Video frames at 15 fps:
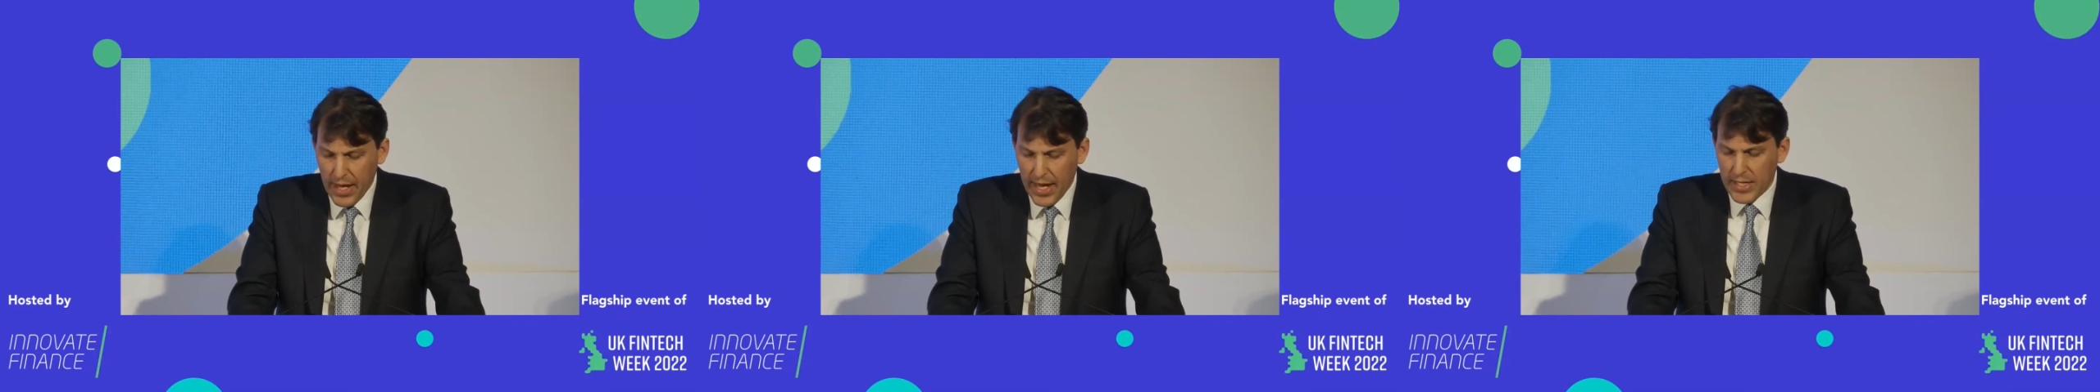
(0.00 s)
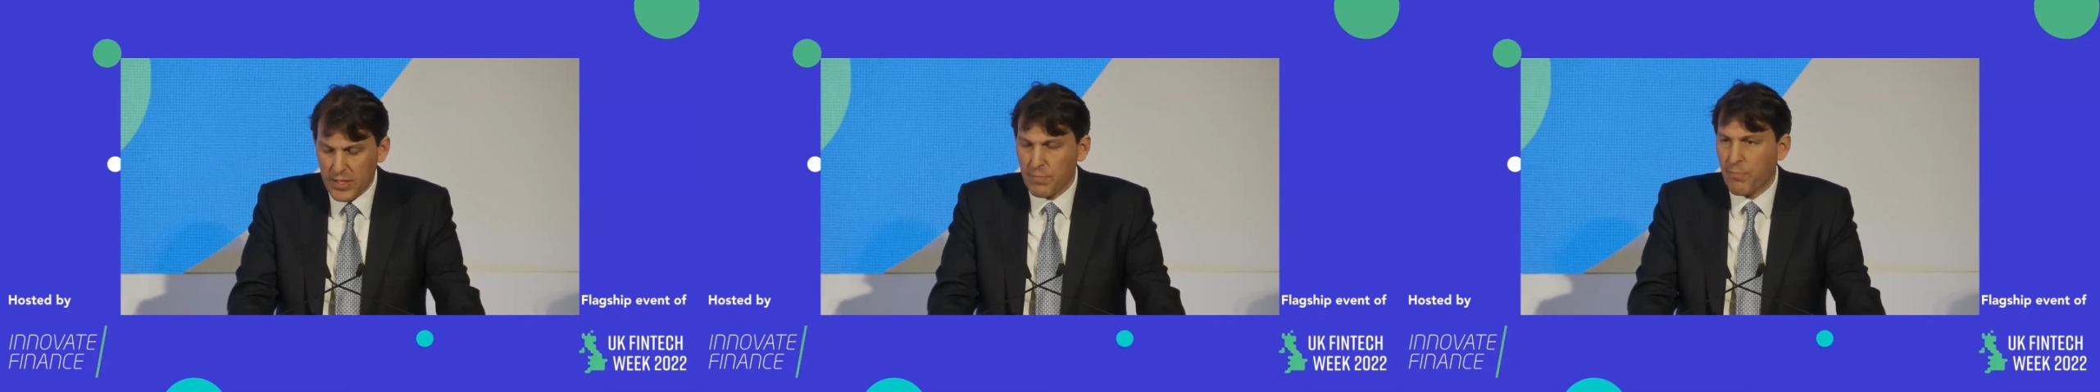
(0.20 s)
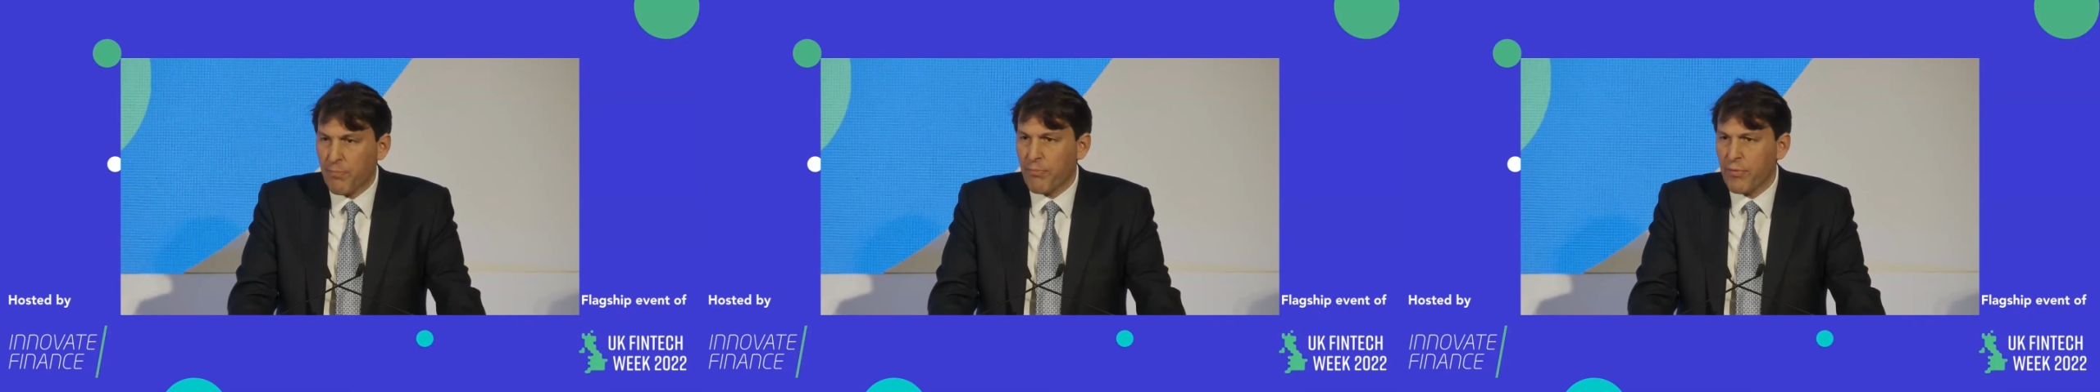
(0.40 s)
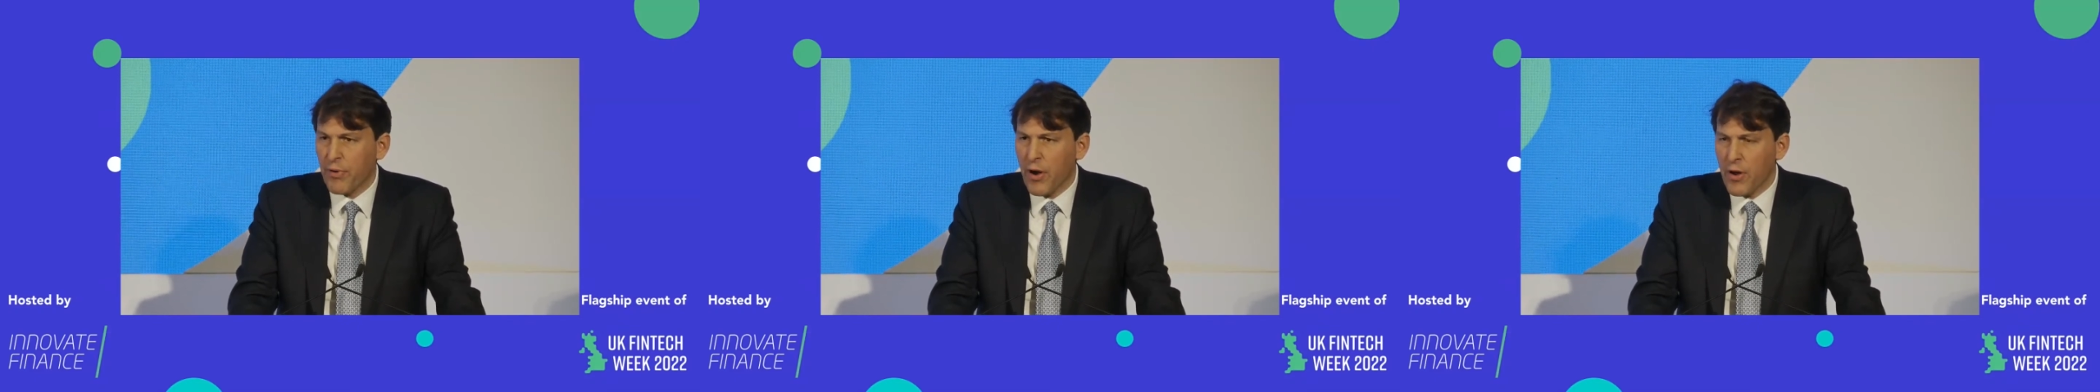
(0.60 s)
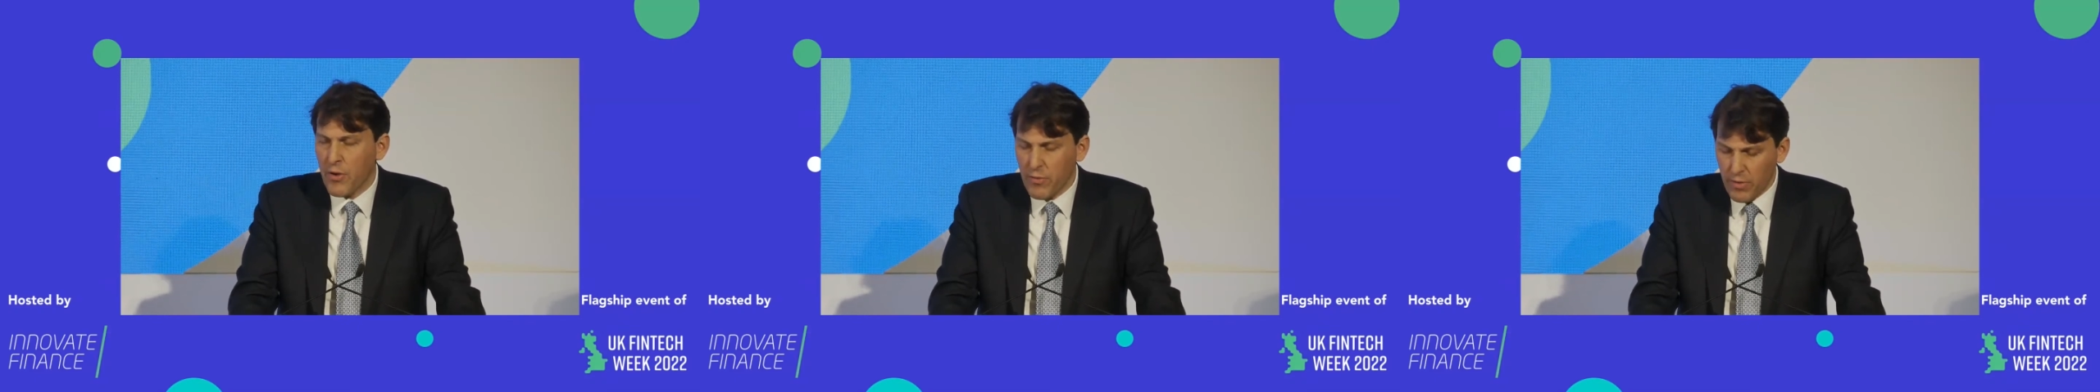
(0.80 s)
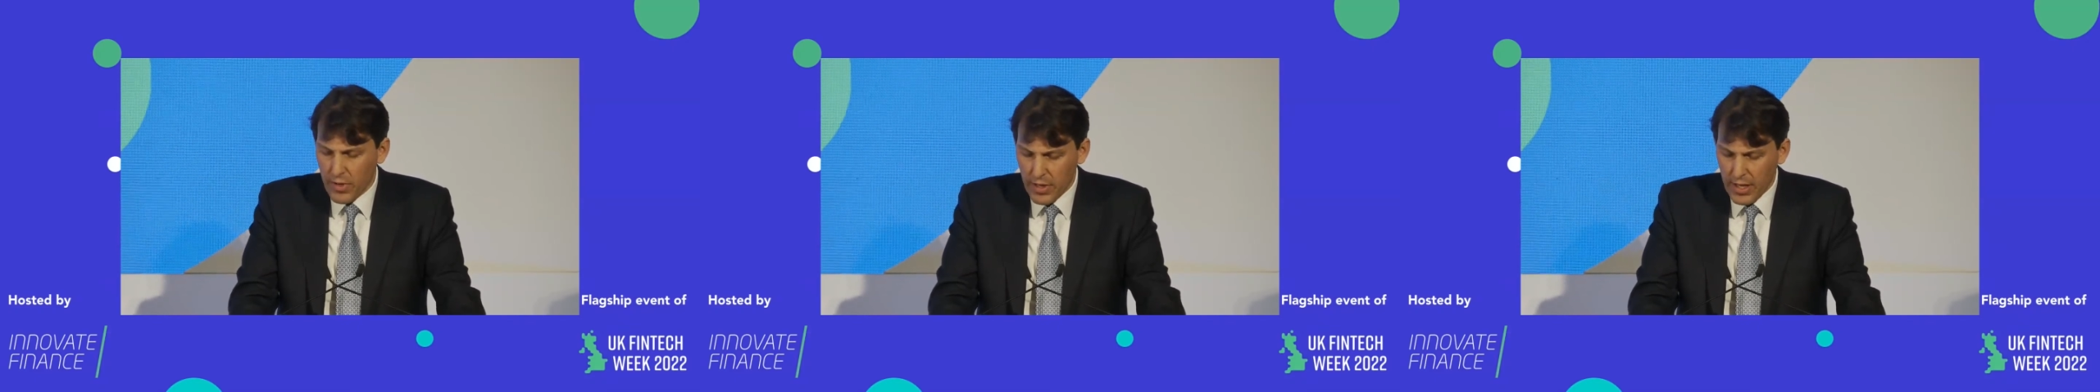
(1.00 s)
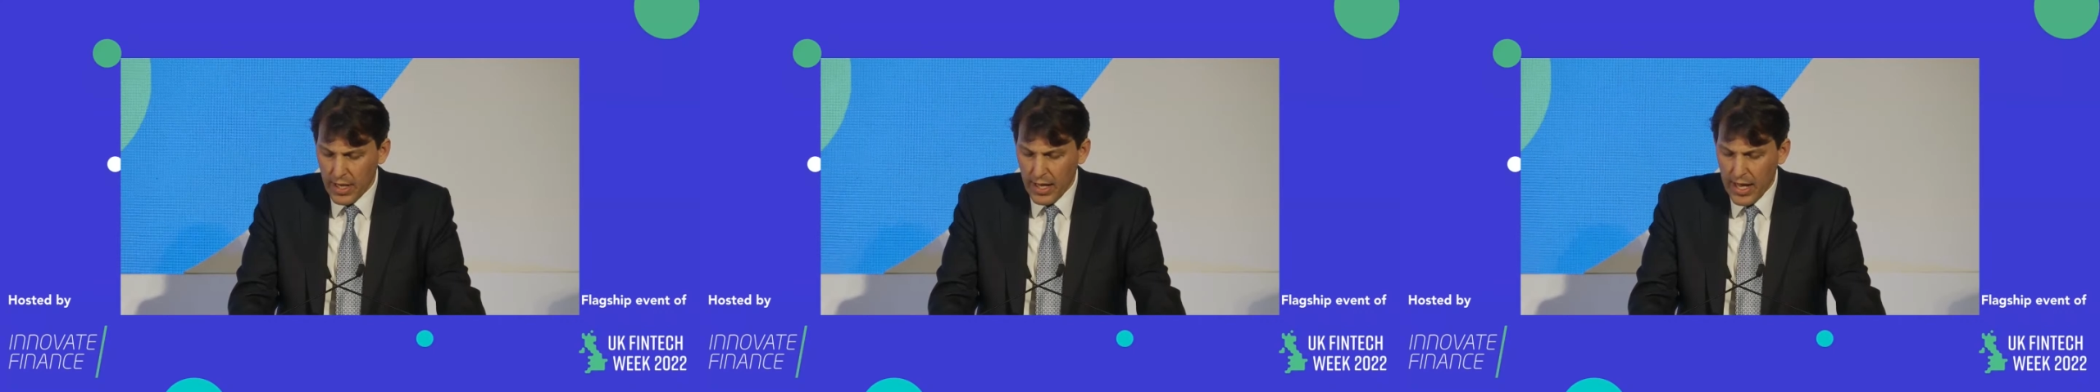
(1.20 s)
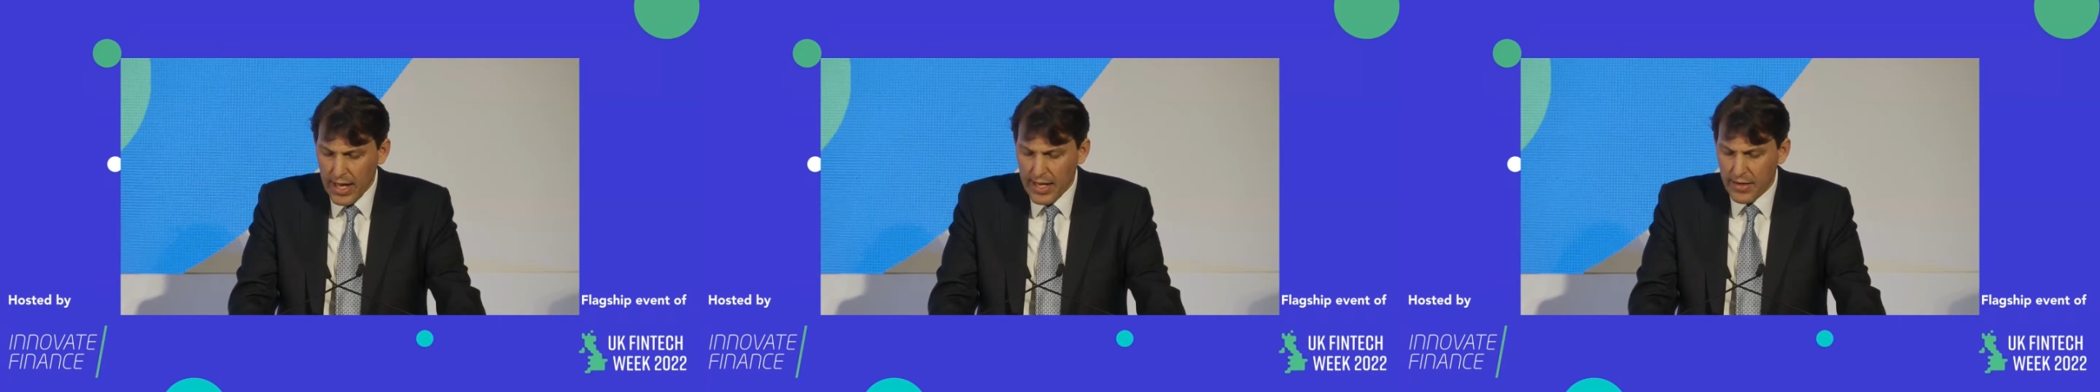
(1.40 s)
as
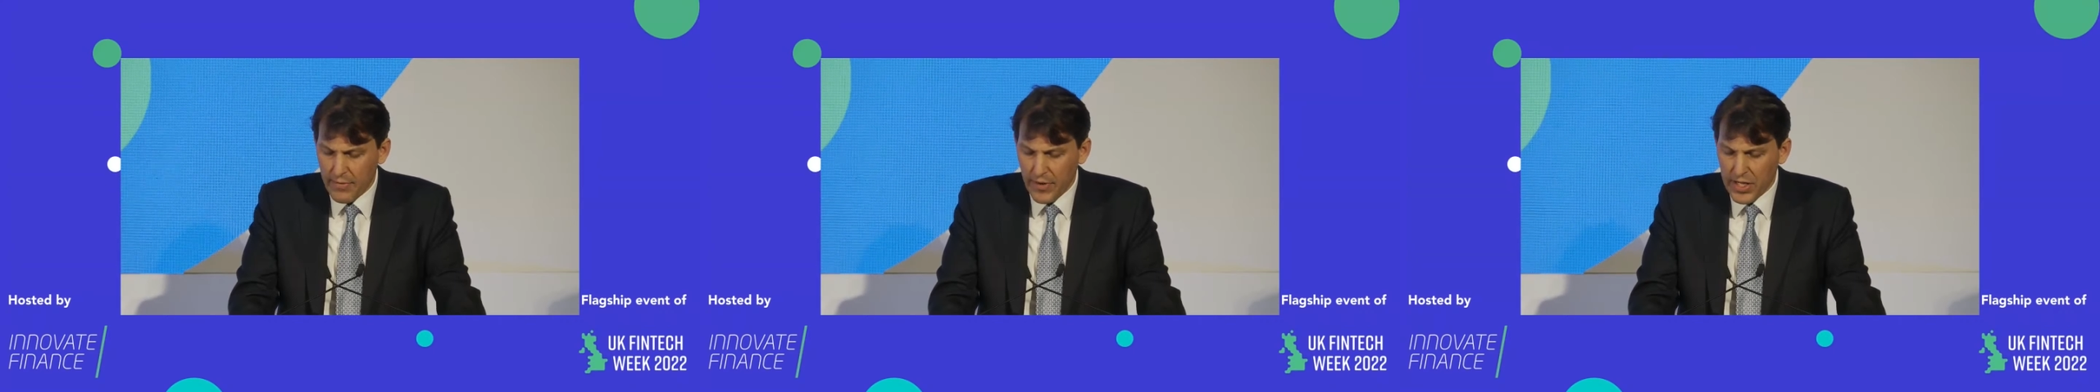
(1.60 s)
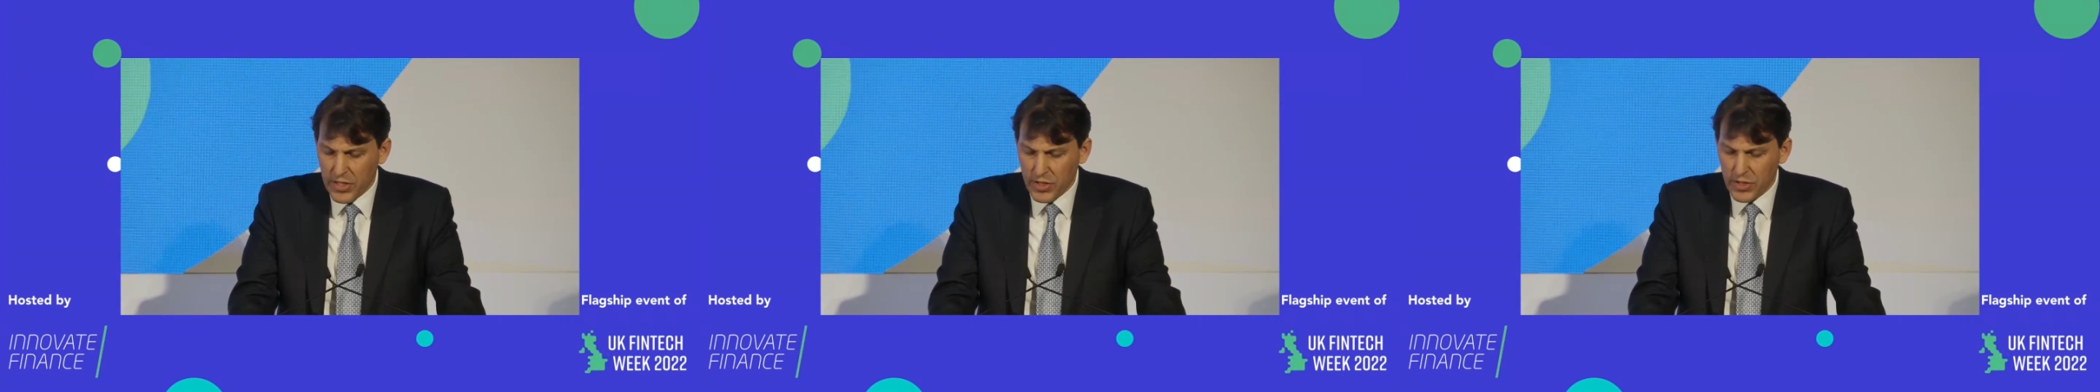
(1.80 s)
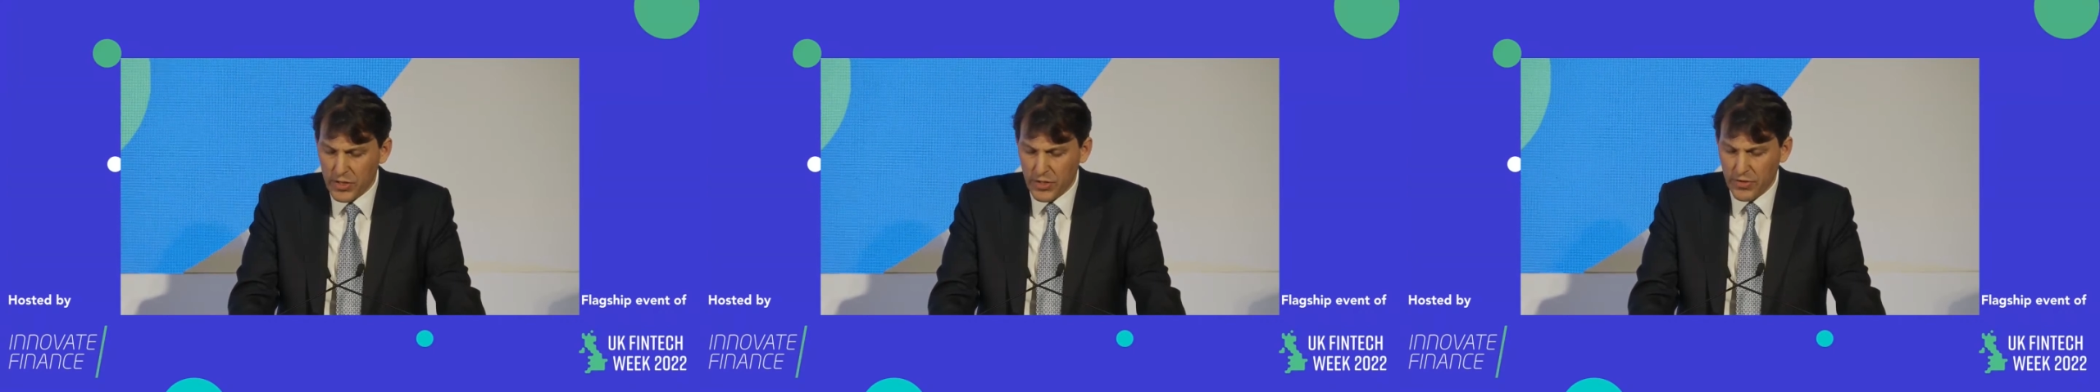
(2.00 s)
pro-innovation